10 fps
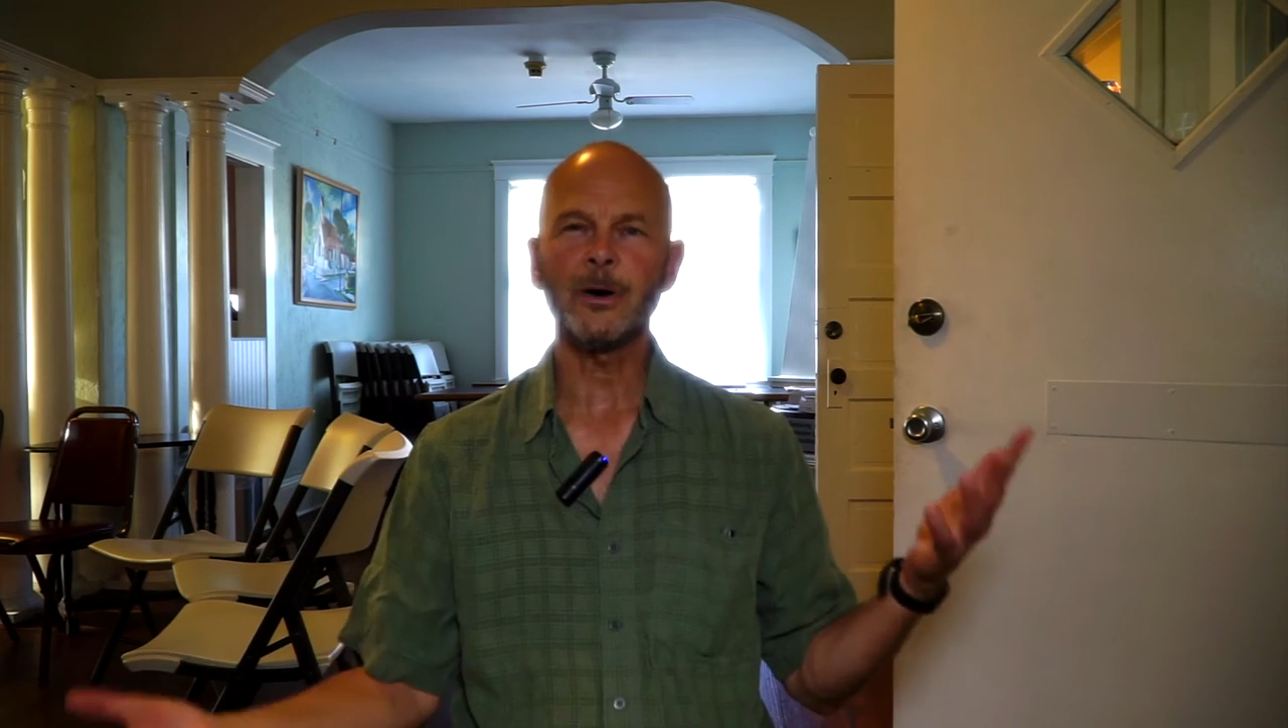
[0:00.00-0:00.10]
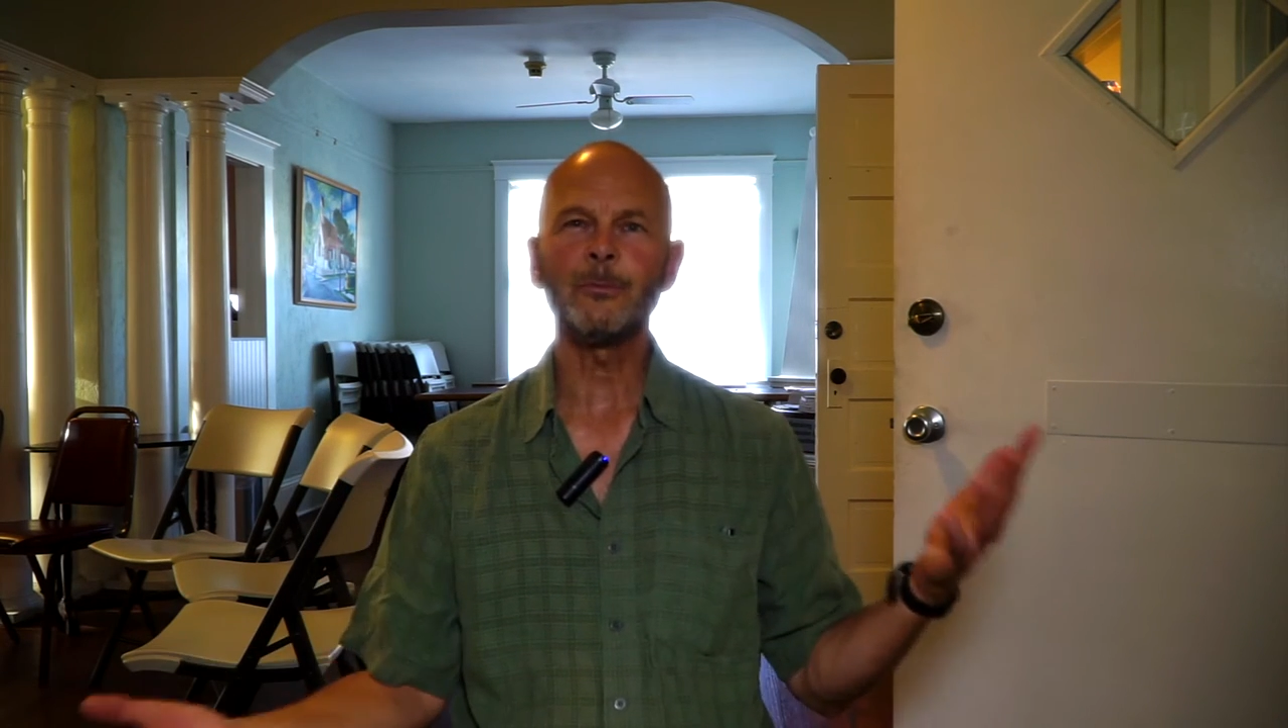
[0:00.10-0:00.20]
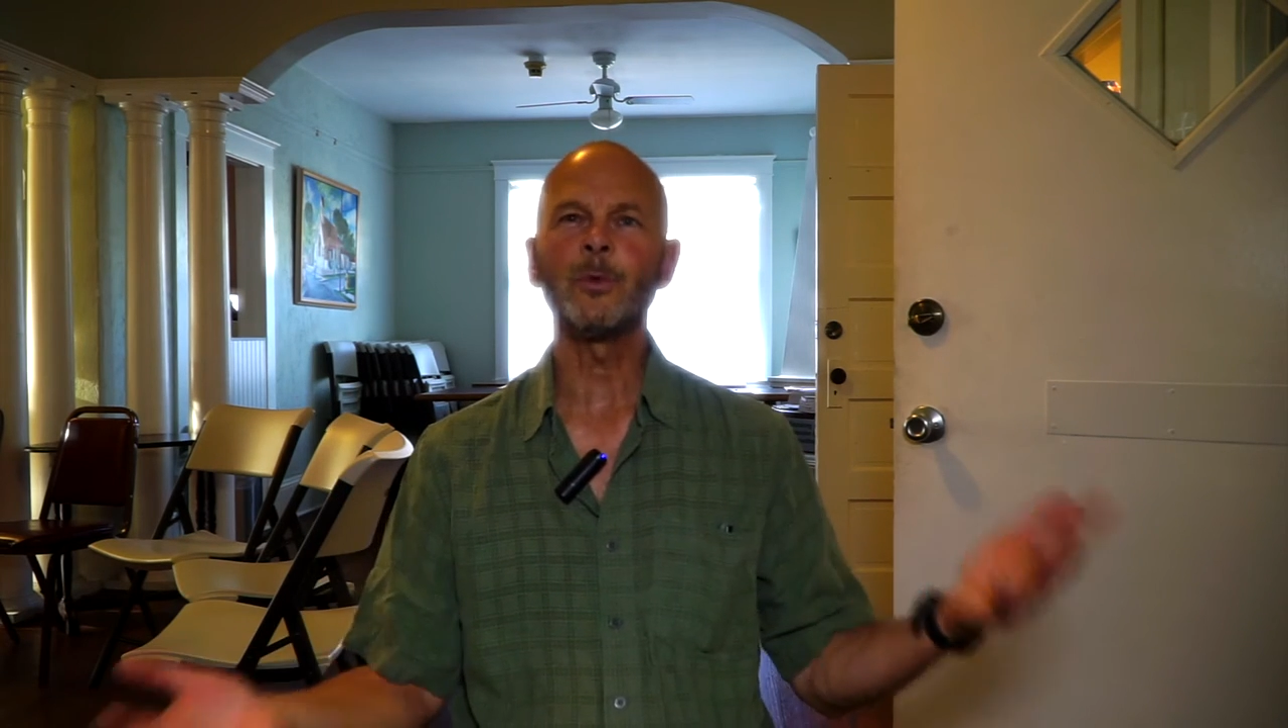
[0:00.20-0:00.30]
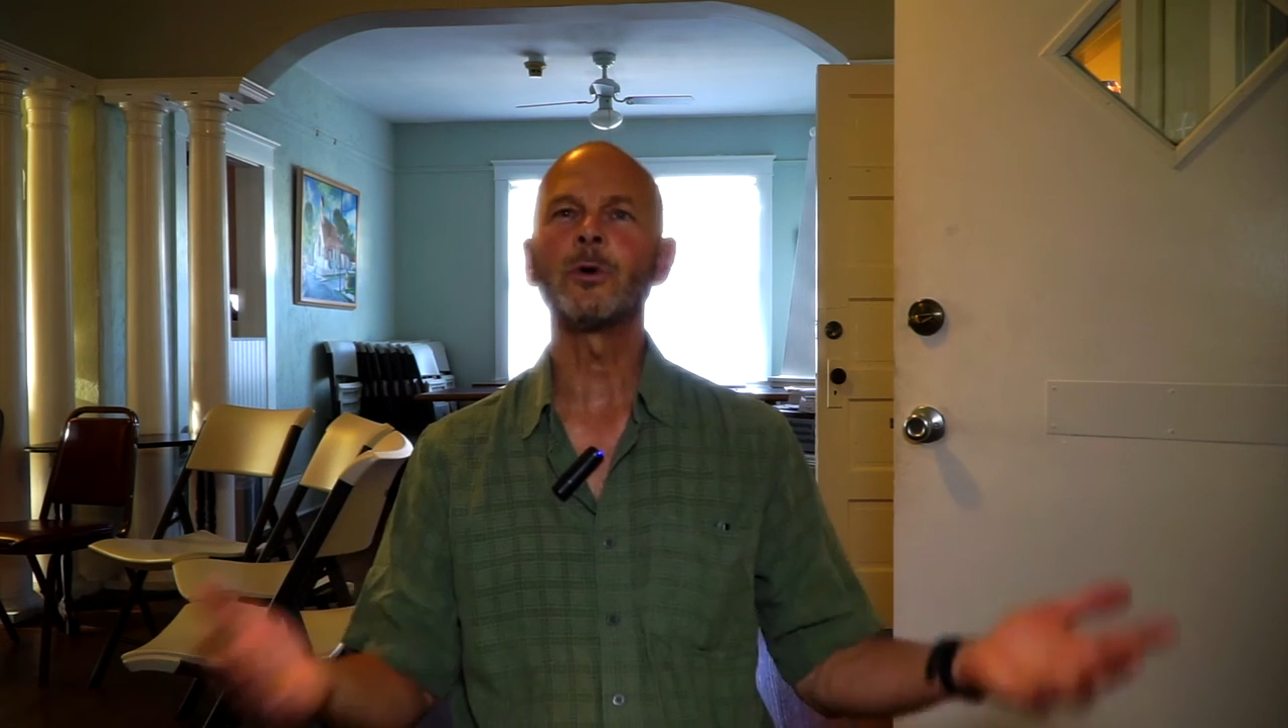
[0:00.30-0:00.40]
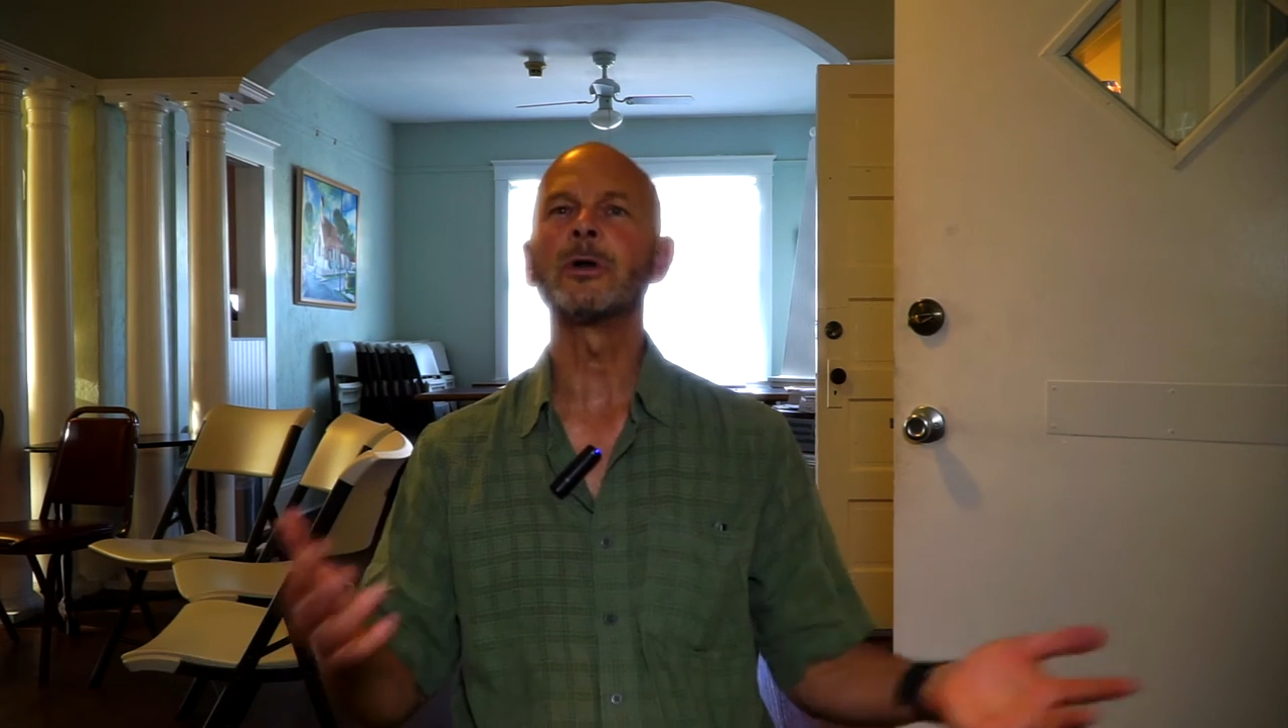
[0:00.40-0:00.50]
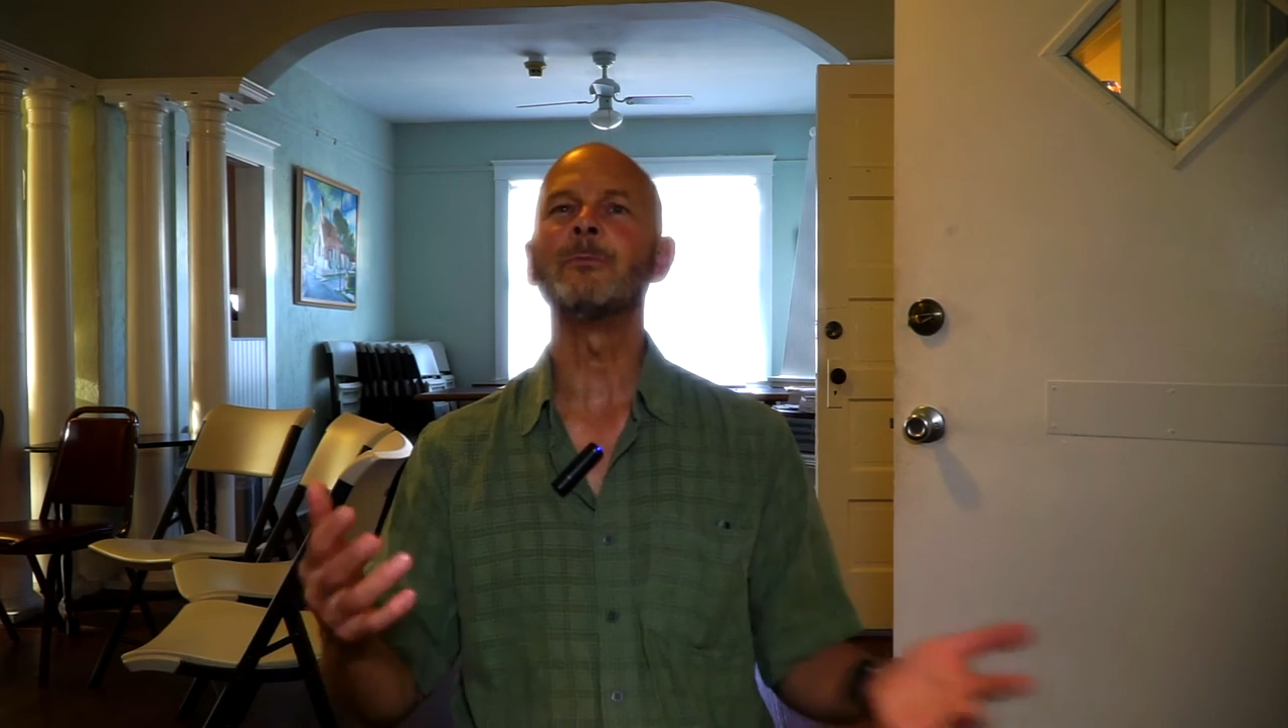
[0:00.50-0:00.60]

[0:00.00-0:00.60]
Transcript: a more